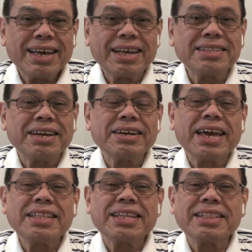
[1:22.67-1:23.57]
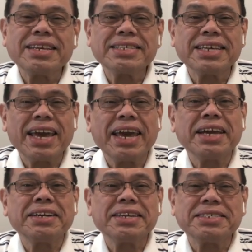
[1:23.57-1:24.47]
At the rate that his
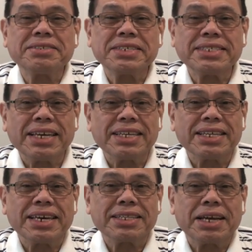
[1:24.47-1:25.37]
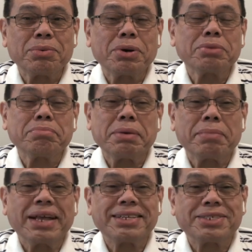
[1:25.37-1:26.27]
hair is receding, there won't be
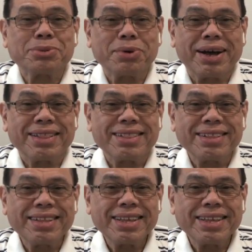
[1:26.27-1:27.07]
much to cut.